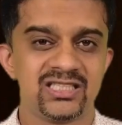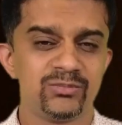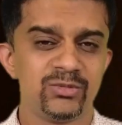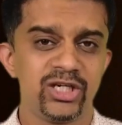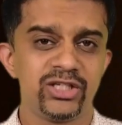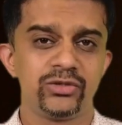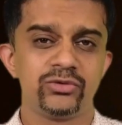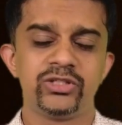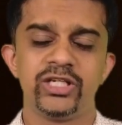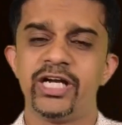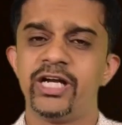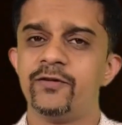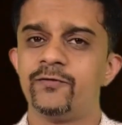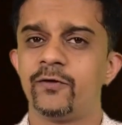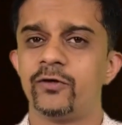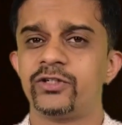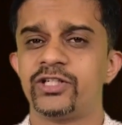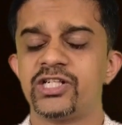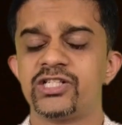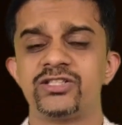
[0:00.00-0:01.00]
Similar to the
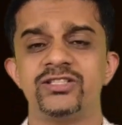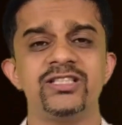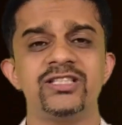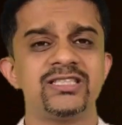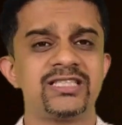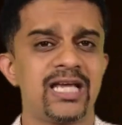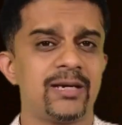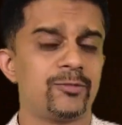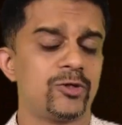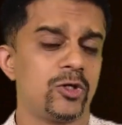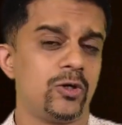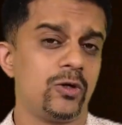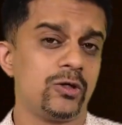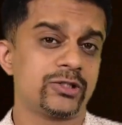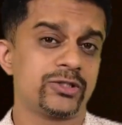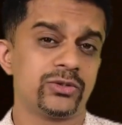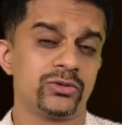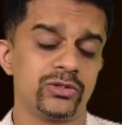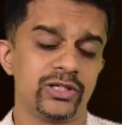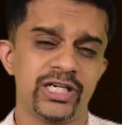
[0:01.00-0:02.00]
840H, this camera
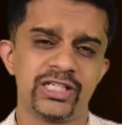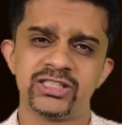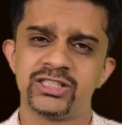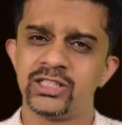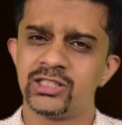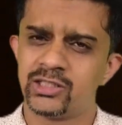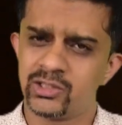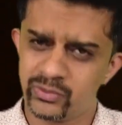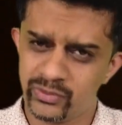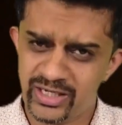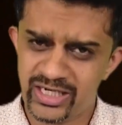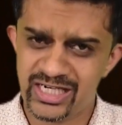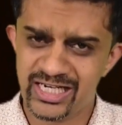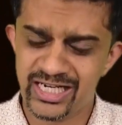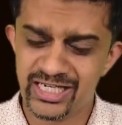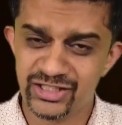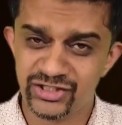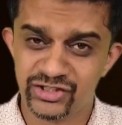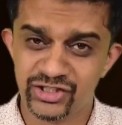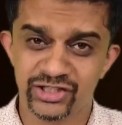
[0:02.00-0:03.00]
also gets a
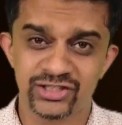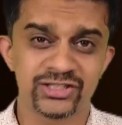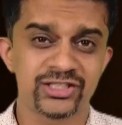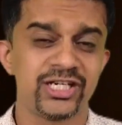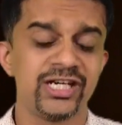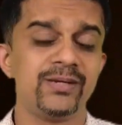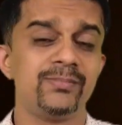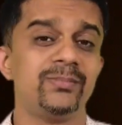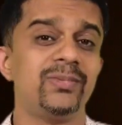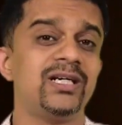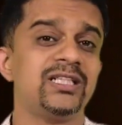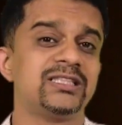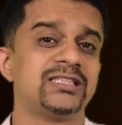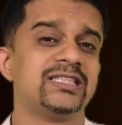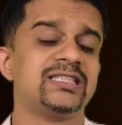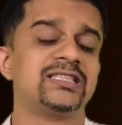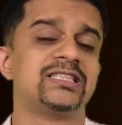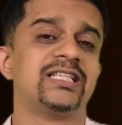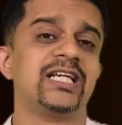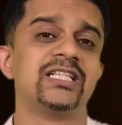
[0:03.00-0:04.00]
12-inch touchscreen, but
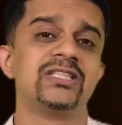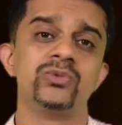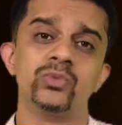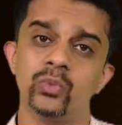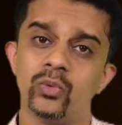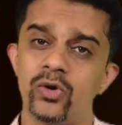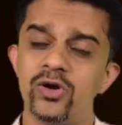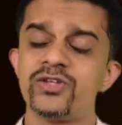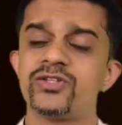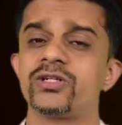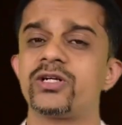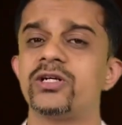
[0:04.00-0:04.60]
this gets voice